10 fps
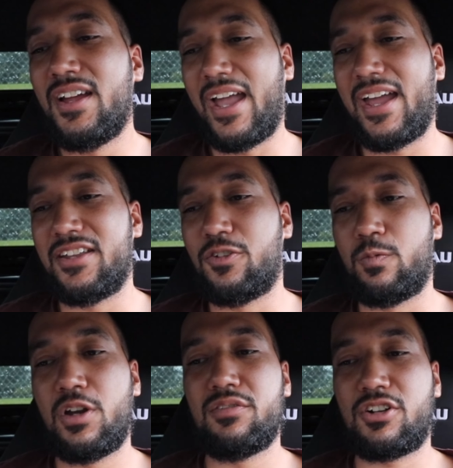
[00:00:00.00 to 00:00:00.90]
and the
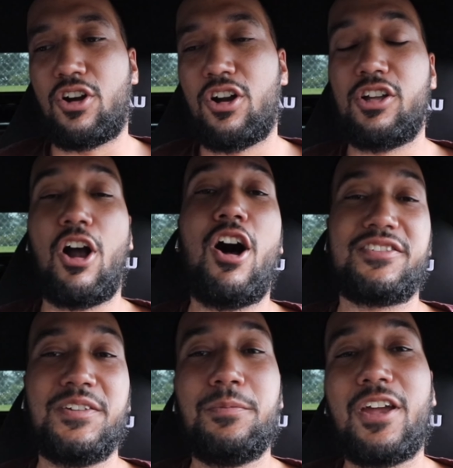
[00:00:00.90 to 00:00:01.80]
rear of the car look
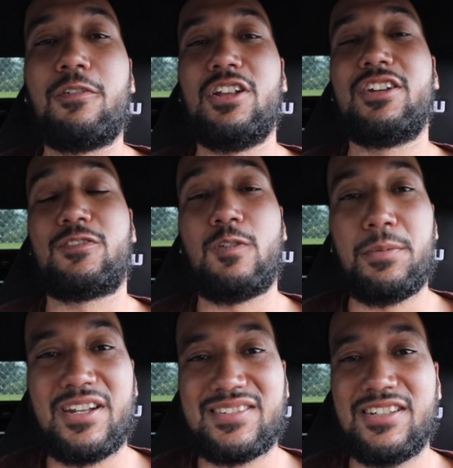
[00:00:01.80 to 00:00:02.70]
awesome. It really looks
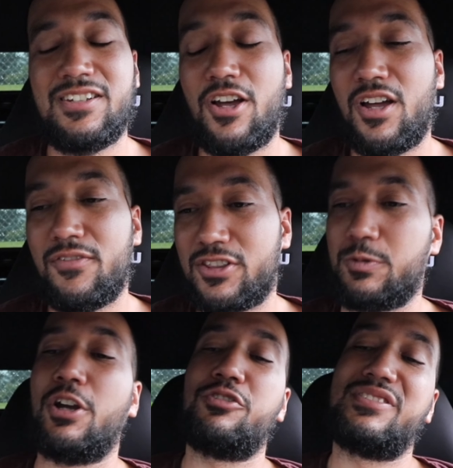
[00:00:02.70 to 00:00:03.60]
reminiscent of a
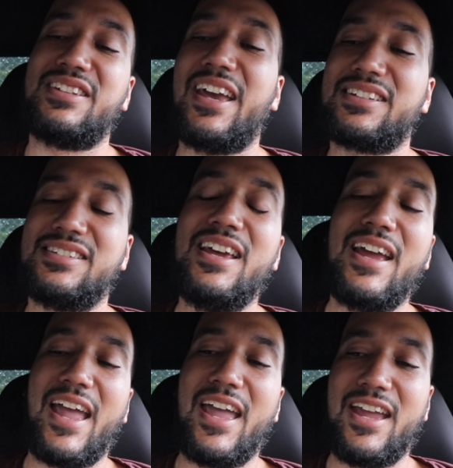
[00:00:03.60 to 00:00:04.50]
300ZX,
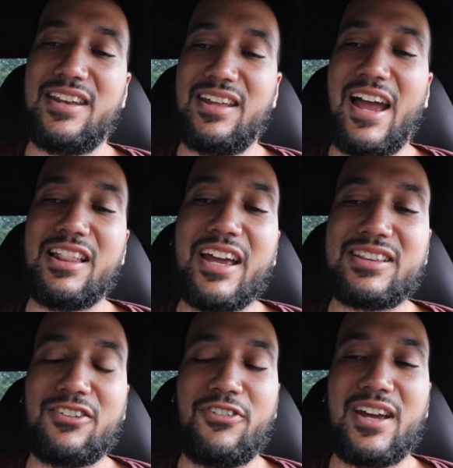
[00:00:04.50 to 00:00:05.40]
and I like
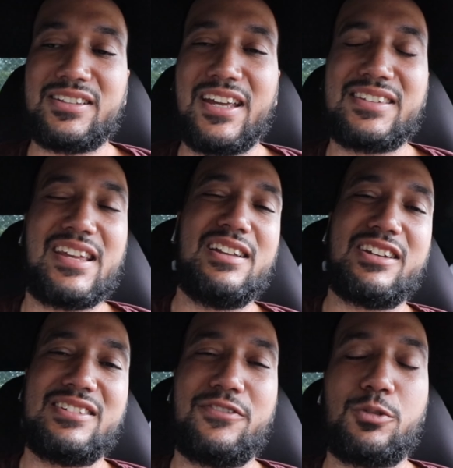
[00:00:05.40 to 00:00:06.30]
the fact that it's kind of like a
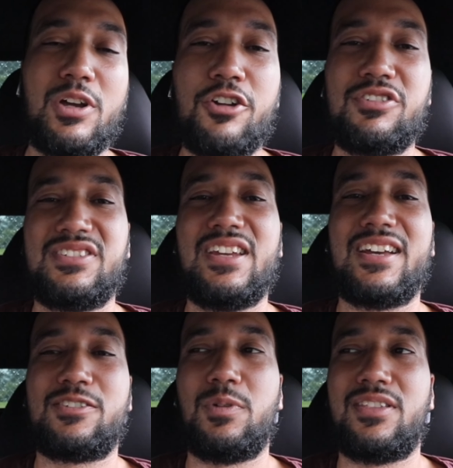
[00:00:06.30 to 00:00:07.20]

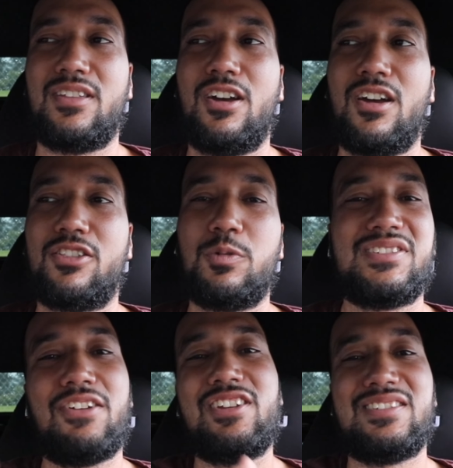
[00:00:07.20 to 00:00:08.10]
300ZX with a
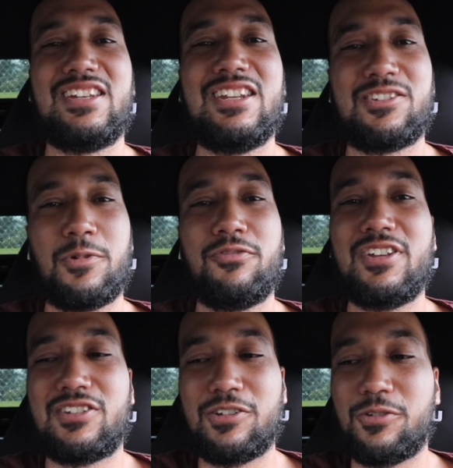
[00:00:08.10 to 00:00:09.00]
370Z Nismo
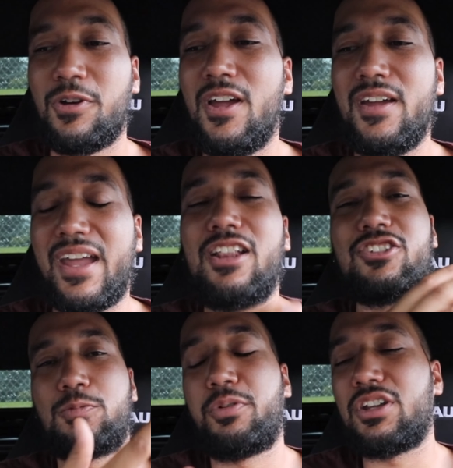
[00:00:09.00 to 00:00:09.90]
V2. It
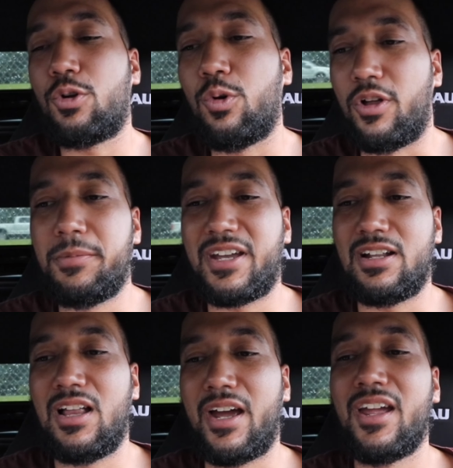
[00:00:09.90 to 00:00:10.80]
looks pretty cool, I'm not
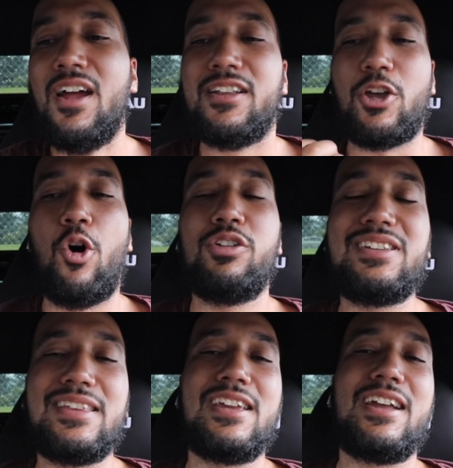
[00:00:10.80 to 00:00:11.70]
gonna lie. The only
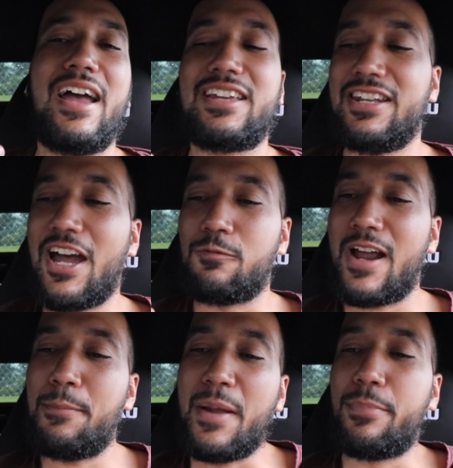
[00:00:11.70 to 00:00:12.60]
thing I cannot
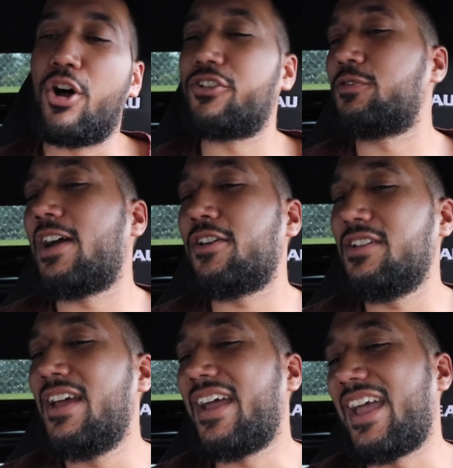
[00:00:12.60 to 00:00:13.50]
wrap my balls around
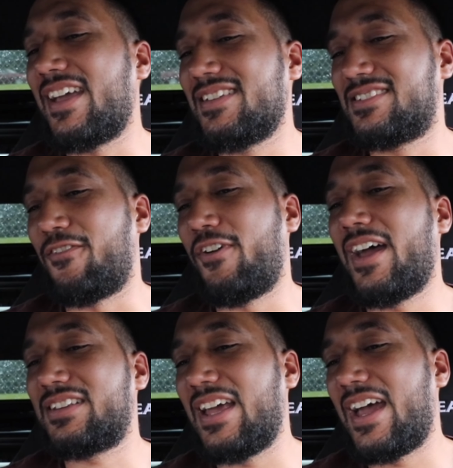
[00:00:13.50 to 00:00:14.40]
is the
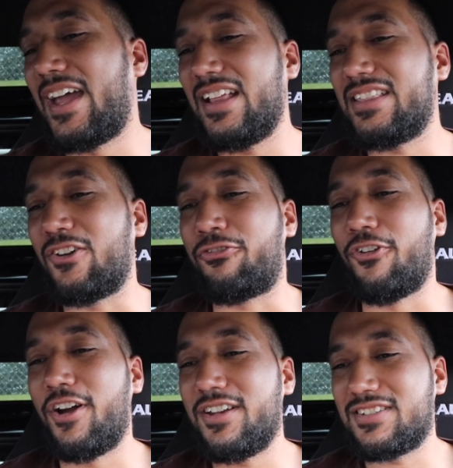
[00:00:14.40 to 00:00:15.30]
fact that the
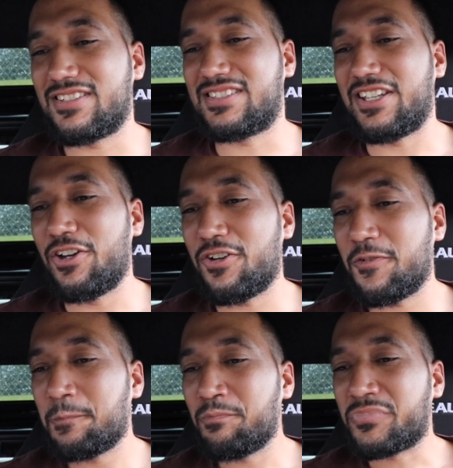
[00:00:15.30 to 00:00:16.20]
front just
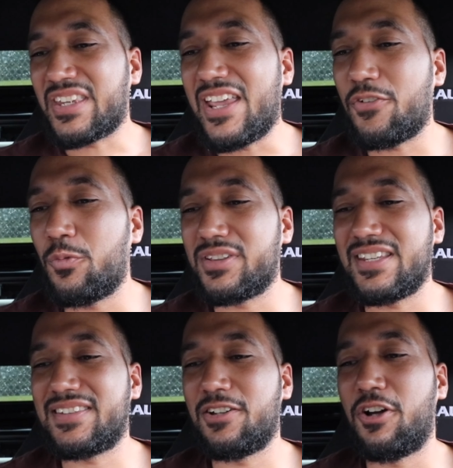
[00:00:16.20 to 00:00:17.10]
still, even with
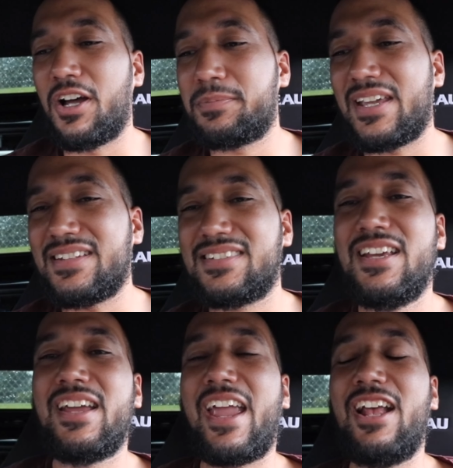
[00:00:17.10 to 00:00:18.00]
these little updates,
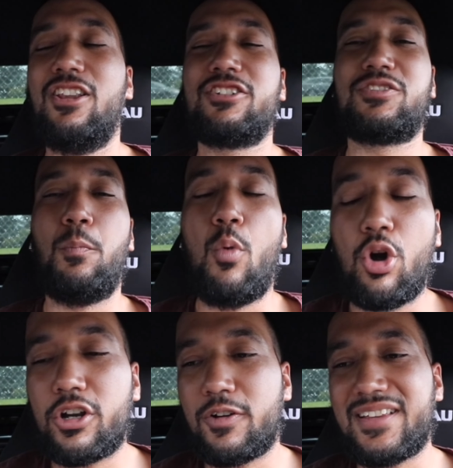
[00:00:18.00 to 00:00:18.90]
it looks
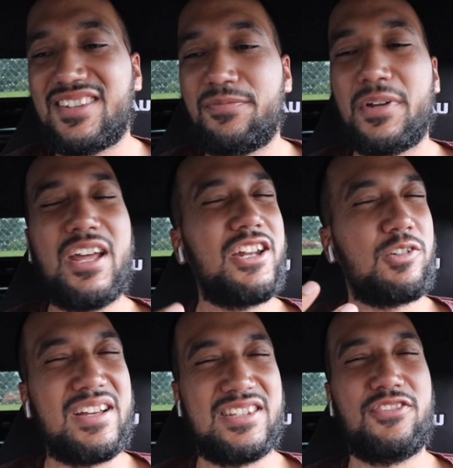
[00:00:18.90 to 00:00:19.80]
more aggressive but not
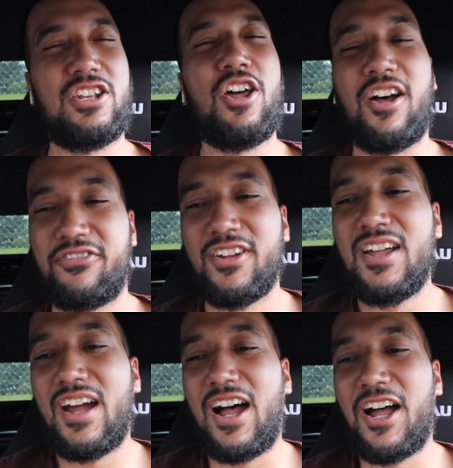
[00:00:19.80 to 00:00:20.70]
aggressive enough.
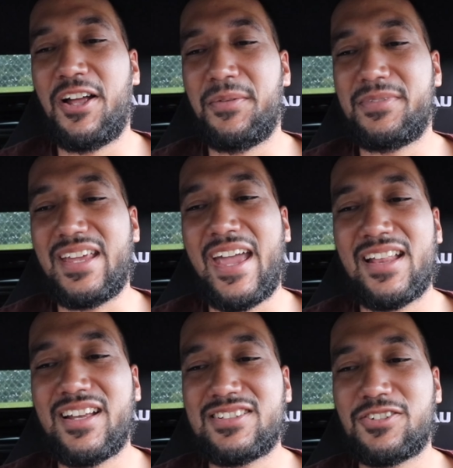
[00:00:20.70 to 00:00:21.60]
The
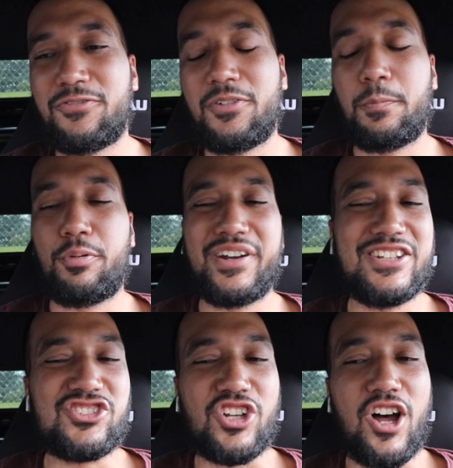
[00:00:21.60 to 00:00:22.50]
headlights are pretty
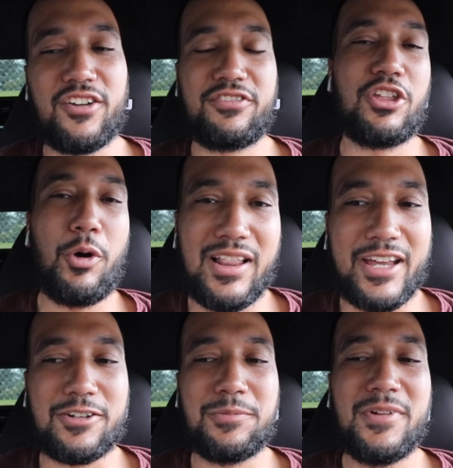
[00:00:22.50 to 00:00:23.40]
soft, though I
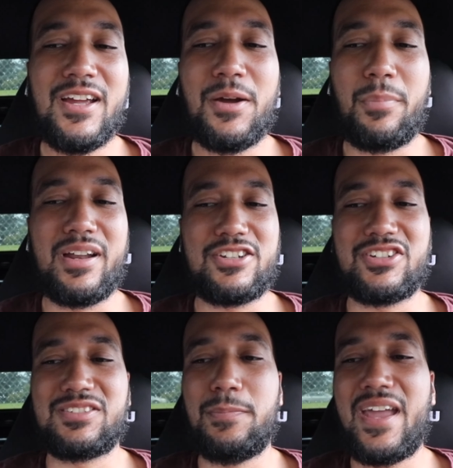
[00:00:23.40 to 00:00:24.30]
like them, but it's
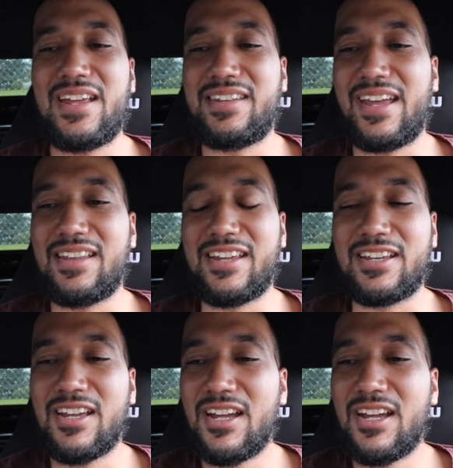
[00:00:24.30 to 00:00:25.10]
just, man, that like